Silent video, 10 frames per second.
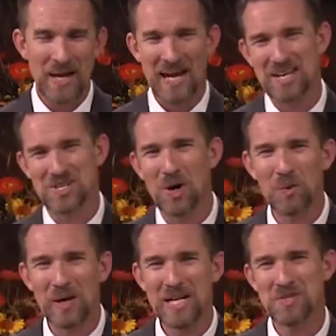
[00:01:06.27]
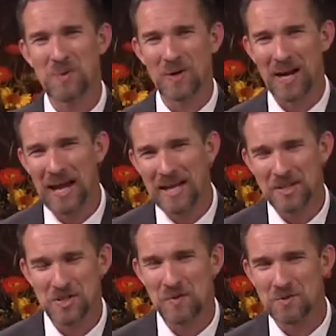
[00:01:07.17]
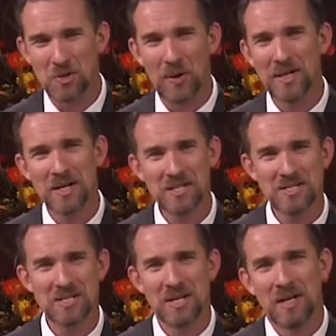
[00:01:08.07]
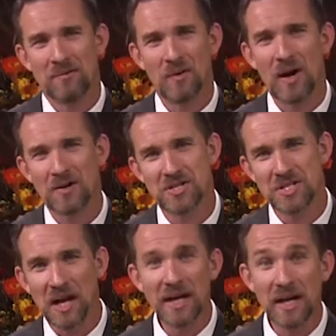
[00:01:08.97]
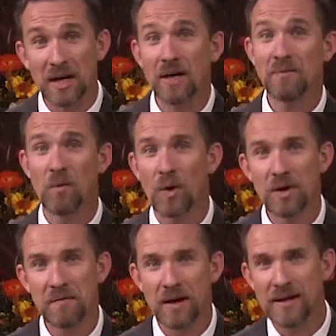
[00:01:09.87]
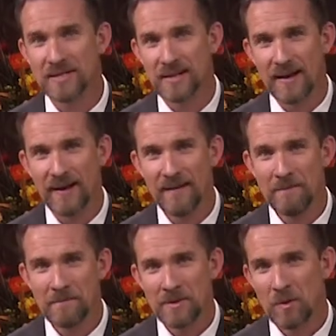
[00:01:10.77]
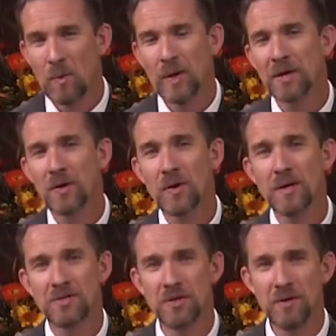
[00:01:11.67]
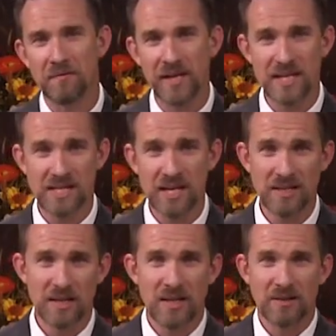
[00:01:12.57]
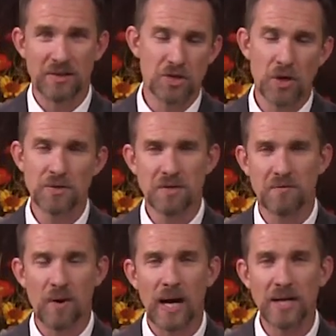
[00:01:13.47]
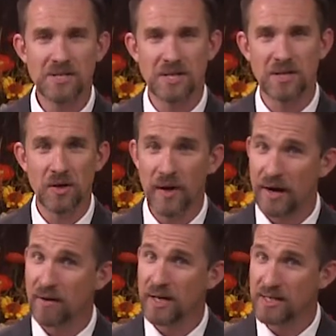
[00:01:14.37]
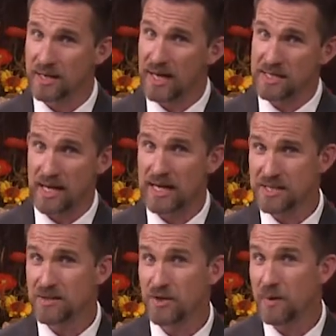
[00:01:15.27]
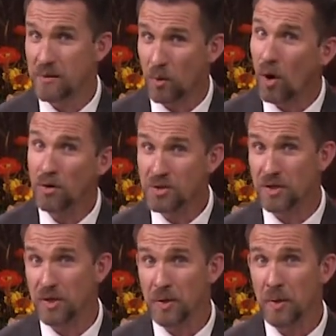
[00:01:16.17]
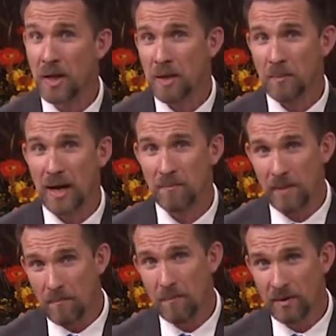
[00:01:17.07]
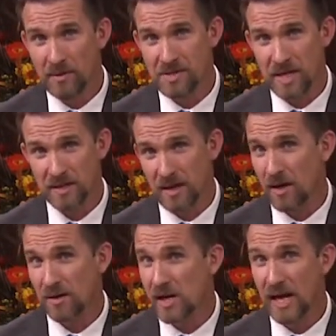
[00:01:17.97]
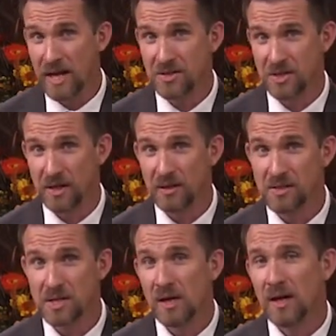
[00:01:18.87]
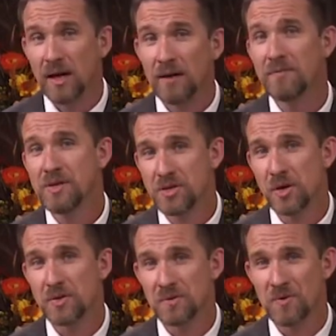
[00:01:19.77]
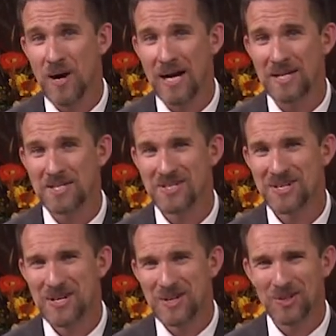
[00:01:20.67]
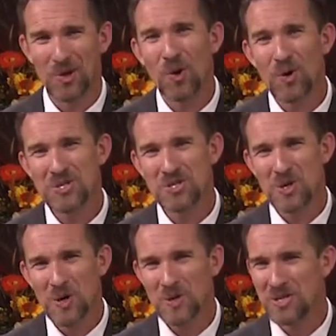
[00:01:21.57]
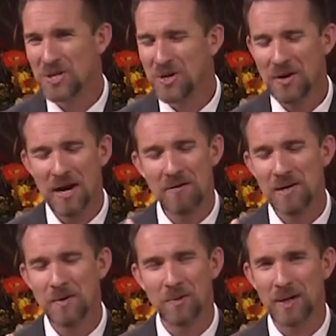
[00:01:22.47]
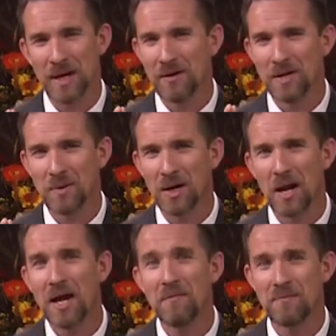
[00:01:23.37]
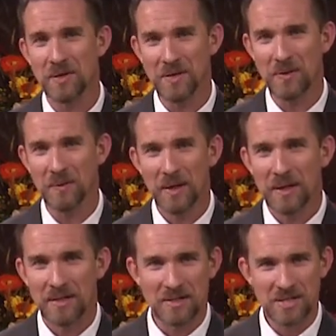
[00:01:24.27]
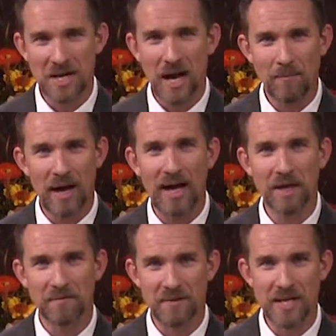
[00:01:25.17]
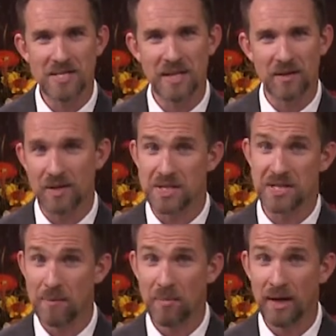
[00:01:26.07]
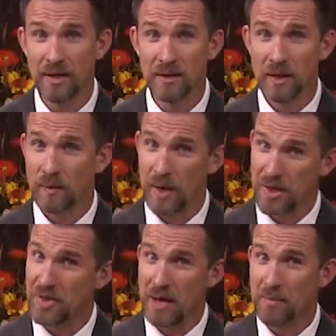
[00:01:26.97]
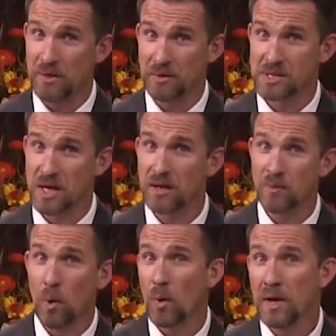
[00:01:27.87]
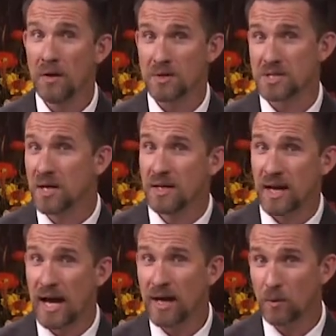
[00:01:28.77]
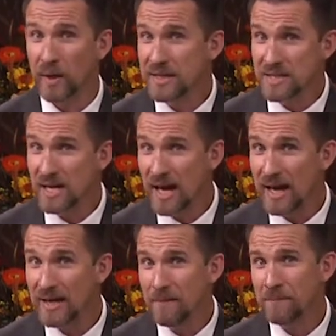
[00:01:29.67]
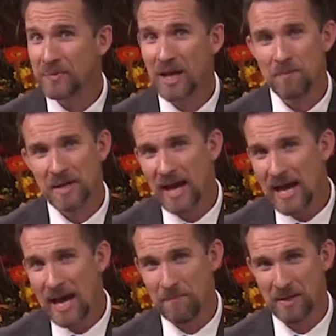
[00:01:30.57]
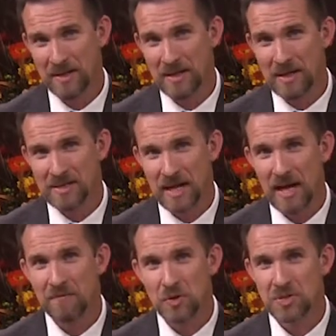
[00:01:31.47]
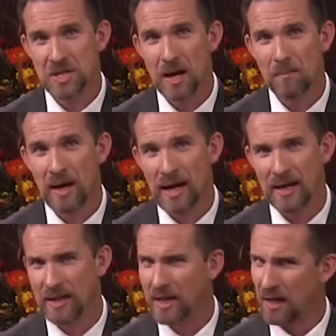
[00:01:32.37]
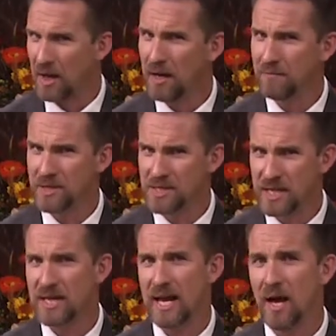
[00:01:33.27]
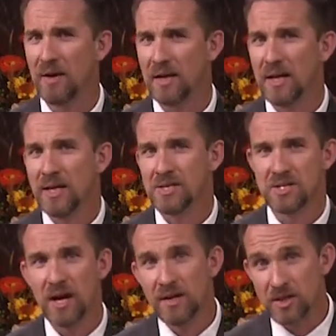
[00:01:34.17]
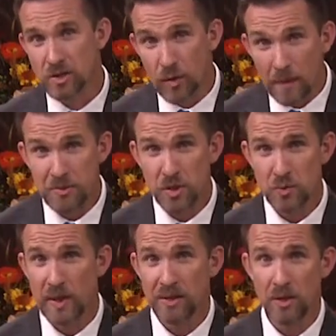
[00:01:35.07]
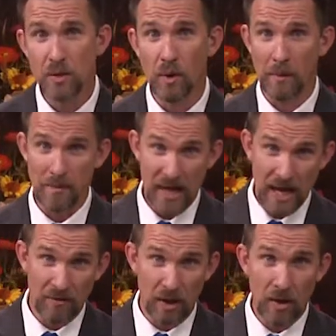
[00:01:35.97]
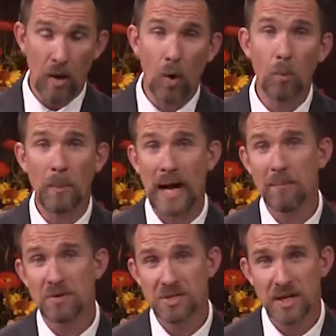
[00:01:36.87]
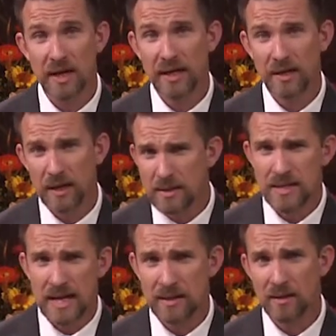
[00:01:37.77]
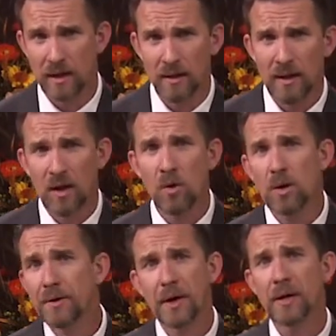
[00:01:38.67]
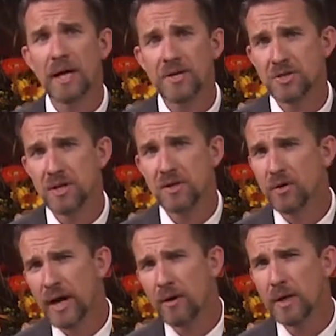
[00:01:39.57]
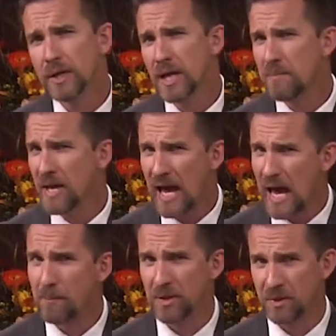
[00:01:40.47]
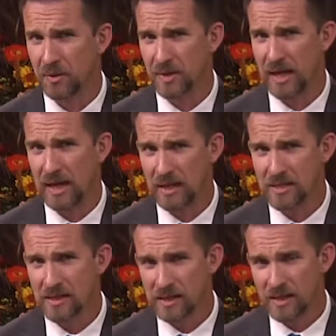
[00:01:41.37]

As always, we're glad that you've joined us for our study of the Word of God today. We want to encourage you to visit the Church of Christ in your area. Today's lessons are being brought to you by members and congregations of the Church of Christ. The Lord's church in your area would, area would love for you to stop by and visit their assembly, whether that be on Sunday morning or Sunday night or Wednesday night. They'd be happy to have you stop by. They'd love to sit down and study the scriptures with you or maybe have a home Bible study. Contact the local congregation in your area and they'd be happy to do that.